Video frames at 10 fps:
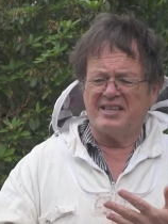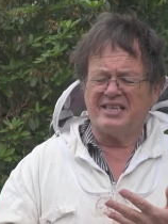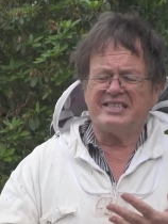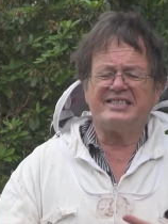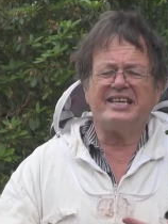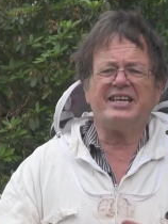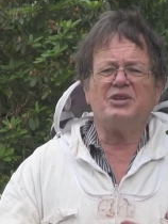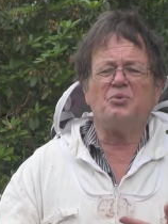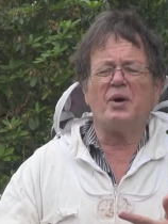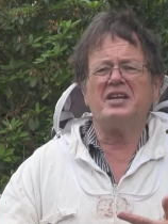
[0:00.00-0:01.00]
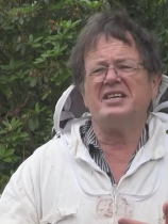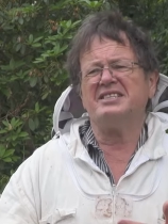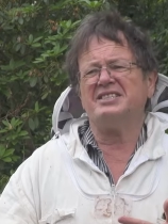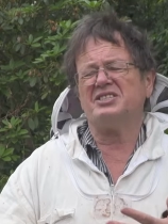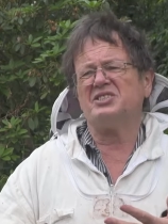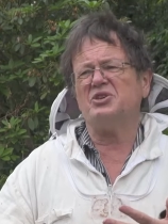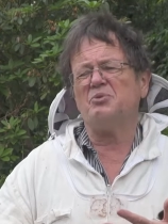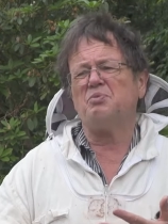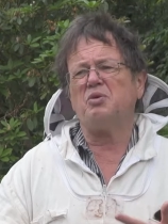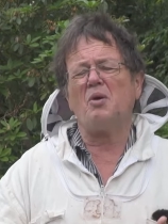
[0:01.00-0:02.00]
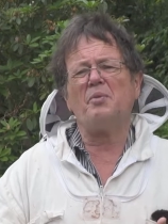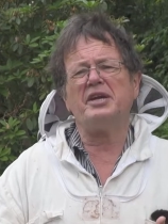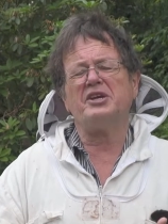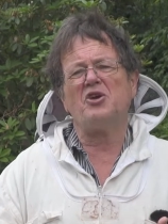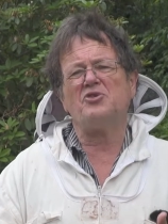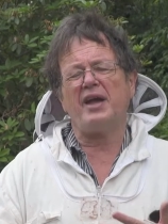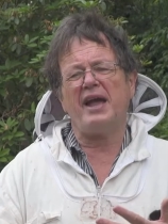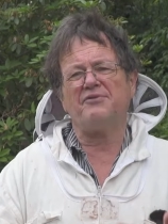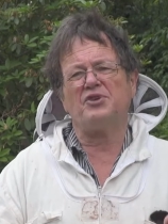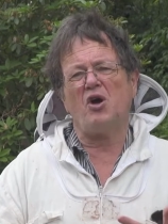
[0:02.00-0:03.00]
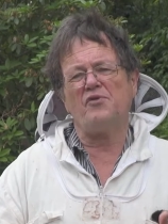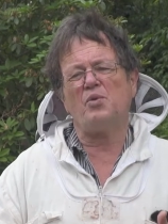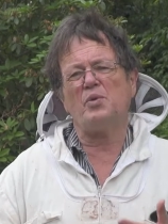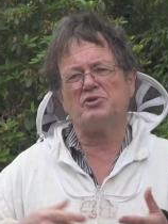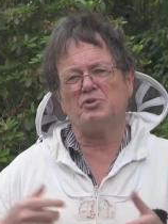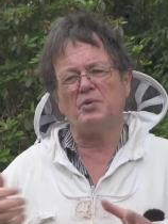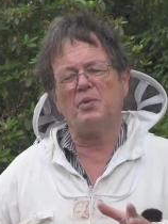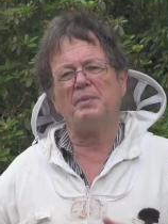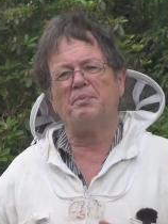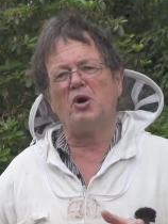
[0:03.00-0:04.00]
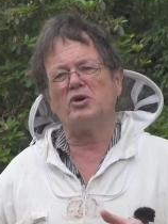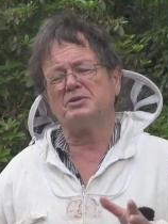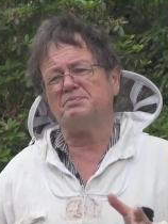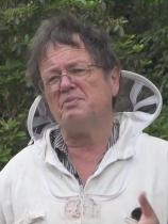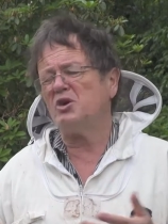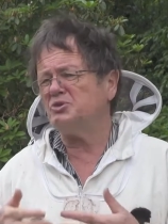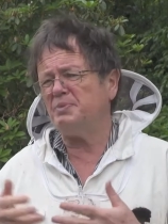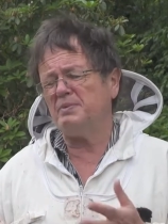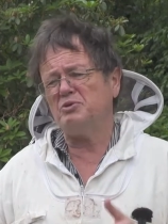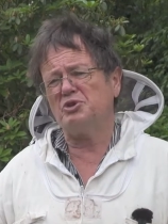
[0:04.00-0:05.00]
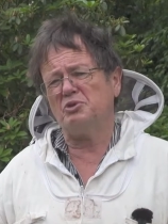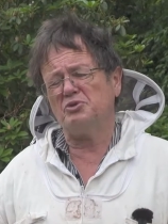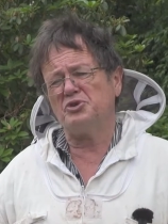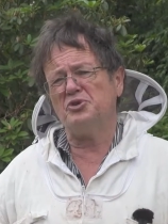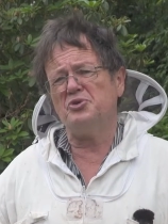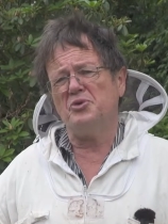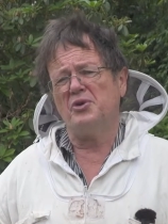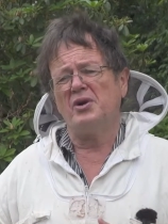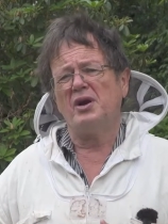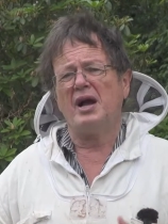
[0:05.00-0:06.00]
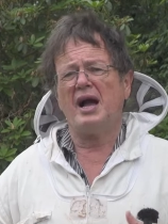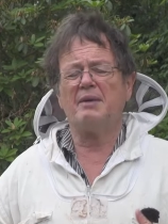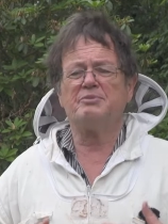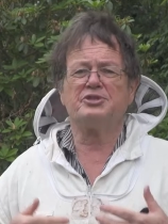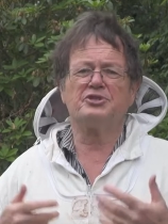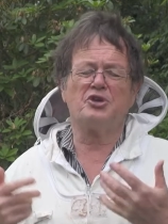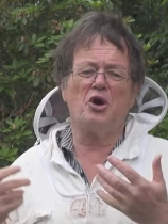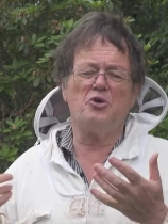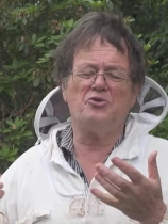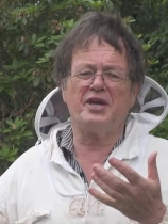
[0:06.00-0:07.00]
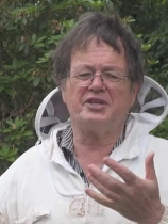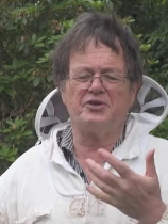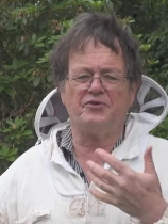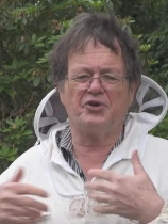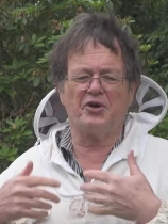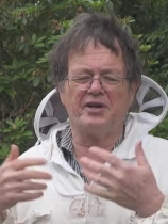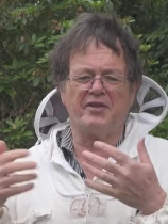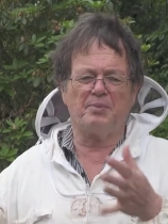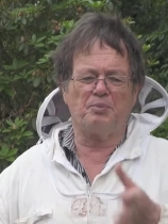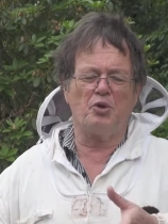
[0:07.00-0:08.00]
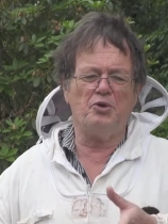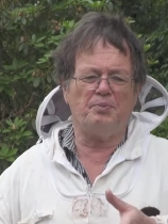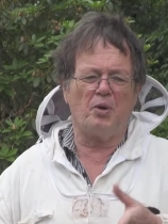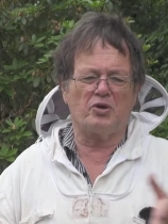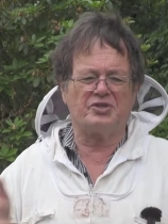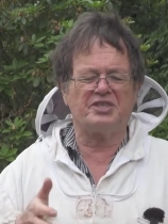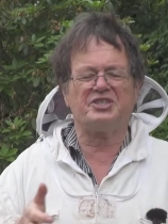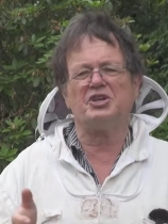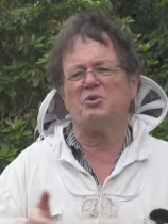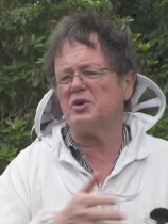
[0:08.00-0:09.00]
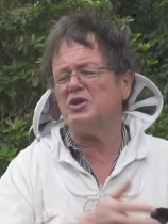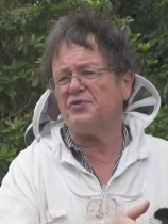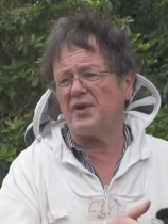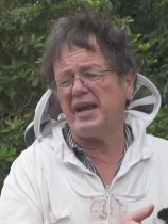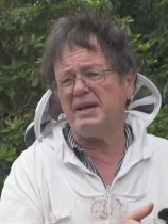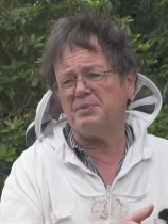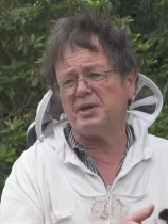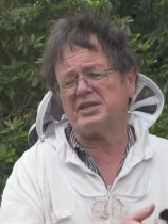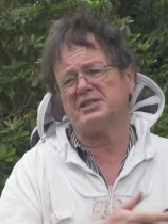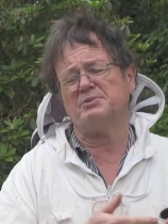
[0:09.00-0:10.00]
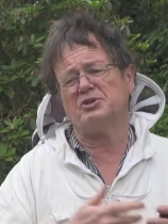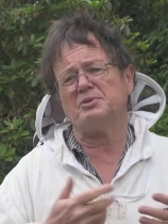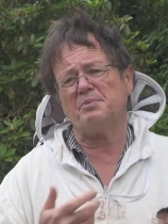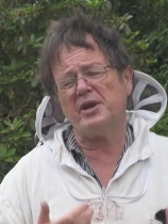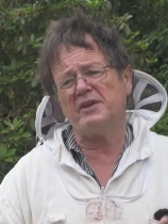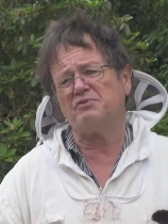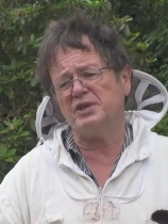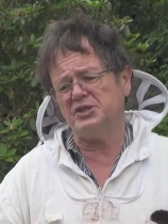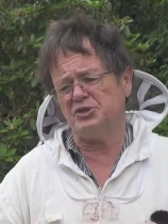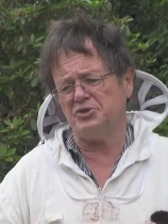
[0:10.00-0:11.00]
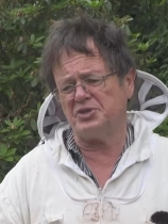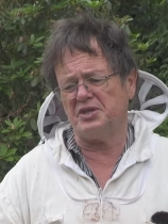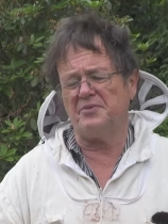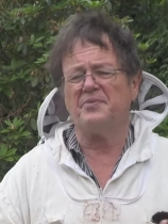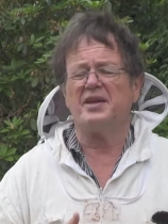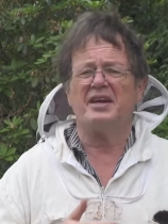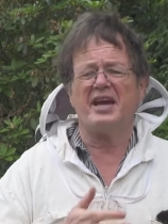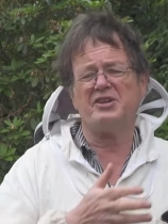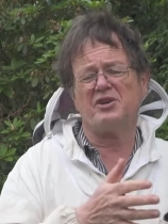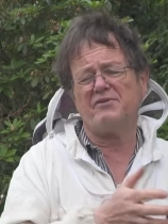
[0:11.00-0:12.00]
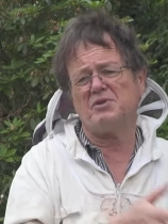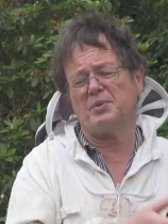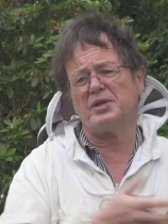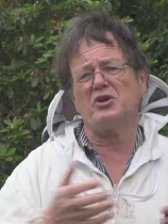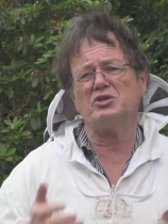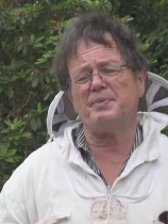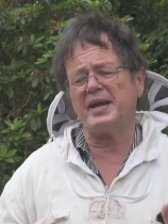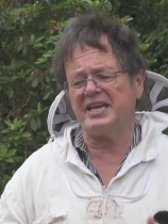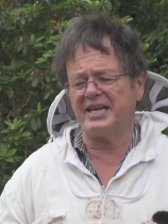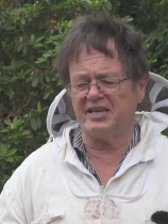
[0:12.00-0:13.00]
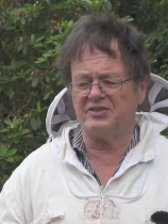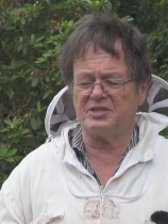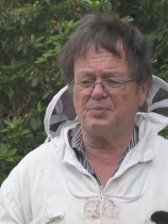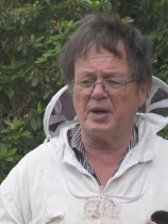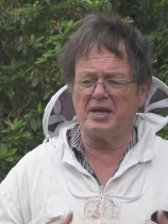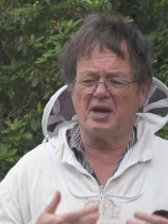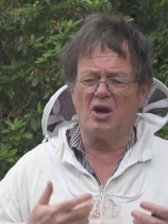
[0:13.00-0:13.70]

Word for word: The second one is you're probably going to have to overwinter in one box. Most people do. Um, so that you've got another brood box that you don't want to use for honey production because it might have residues in. And you'll have to bring those back again in the spring